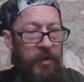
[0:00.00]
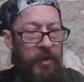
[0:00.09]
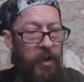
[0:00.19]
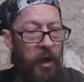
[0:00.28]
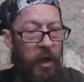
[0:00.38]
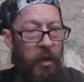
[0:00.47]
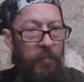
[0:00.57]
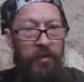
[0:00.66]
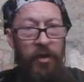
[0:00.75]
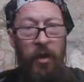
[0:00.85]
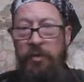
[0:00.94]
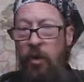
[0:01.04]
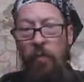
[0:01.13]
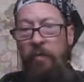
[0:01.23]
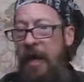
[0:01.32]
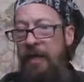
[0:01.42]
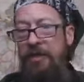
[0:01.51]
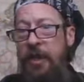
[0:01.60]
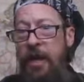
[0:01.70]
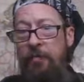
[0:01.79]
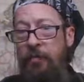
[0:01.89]
the uh, you know go back
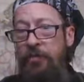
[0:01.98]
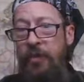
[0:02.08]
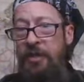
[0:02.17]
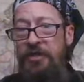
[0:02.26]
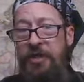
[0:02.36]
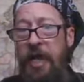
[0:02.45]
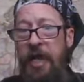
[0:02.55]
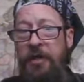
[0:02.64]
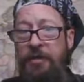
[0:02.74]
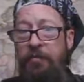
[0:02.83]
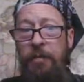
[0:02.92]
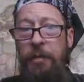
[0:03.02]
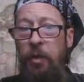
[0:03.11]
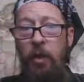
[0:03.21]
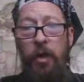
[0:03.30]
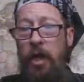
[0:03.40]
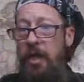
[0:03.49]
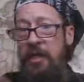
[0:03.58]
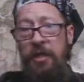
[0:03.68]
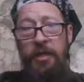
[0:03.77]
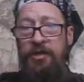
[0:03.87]
to April 26th before
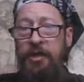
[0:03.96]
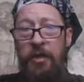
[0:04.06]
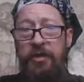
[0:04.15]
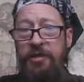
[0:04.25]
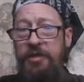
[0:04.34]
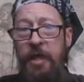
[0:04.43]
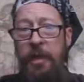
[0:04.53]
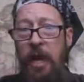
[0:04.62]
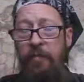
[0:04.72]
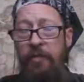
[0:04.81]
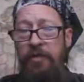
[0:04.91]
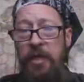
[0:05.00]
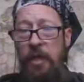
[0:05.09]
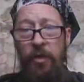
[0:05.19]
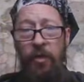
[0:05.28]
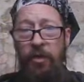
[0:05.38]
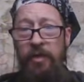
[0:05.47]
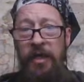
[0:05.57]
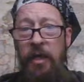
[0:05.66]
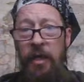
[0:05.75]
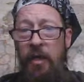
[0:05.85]
any of this all this stuff happened you never heard
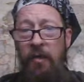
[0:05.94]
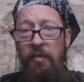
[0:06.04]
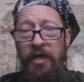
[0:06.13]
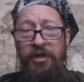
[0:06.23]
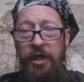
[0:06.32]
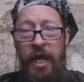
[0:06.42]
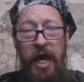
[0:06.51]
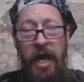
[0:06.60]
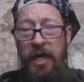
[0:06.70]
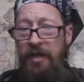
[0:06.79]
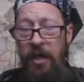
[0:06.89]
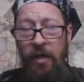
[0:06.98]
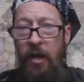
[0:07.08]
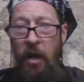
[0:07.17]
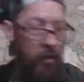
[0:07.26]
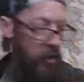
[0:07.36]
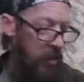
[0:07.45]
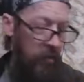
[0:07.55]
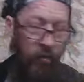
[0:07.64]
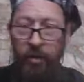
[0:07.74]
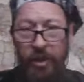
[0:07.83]
me mention anything about
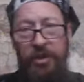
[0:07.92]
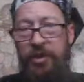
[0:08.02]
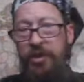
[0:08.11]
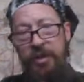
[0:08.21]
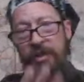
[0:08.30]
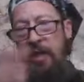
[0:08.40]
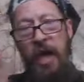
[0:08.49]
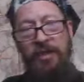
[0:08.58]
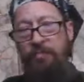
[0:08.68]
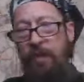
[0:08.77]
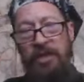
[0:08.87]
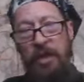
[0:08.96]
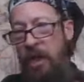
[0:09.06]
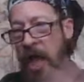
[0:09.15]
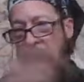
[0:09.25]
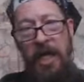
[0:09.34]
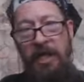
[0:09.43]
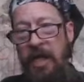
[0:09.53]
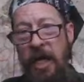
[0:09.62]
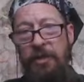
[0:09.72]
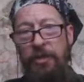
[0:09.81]
religious aspects of any
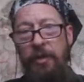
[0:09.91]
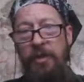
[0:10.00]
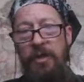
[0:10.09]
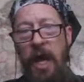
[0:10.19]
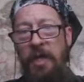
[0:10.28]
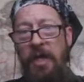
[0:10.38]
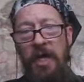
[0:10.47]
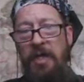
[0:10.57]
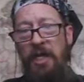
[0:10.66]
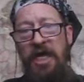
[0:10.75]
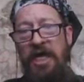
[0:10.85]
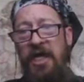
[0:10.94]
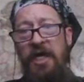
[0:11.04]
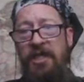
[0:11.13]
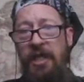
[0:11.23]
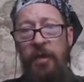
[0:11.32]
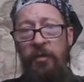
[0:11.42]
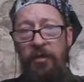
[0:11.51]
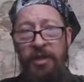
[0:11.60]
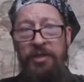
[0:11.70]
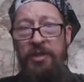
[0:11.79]
nature not, not even hinting at
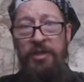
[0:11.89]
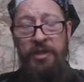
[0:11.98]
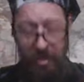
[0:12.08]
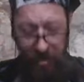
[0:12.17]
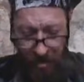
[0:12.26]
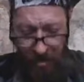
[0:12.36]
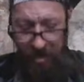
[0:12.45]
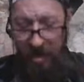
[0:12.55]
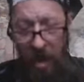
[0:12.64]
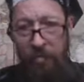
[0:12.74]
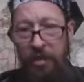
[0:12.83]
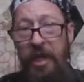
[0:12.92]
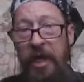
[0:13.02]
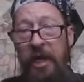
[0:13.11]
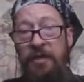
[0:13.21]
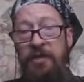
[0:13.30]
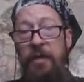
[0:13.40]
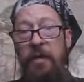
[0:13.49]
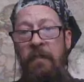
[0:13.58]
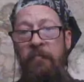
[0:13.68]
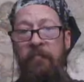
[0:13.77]
religious type of things